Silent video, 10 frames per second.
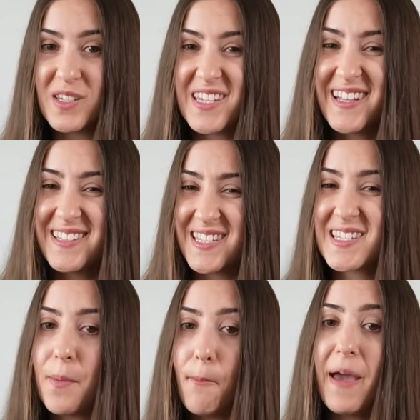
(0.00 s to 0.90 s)
get
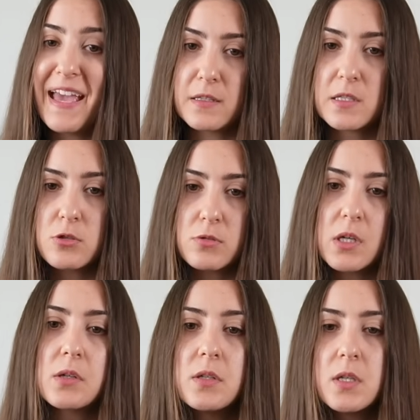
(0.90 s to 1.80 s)
some
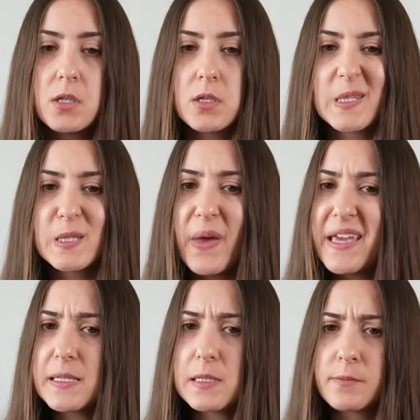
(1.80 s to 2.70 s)
extra
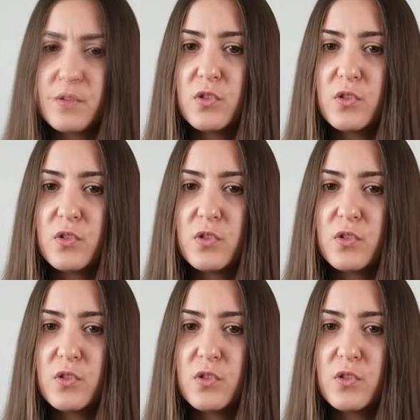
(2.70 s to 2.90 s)
space.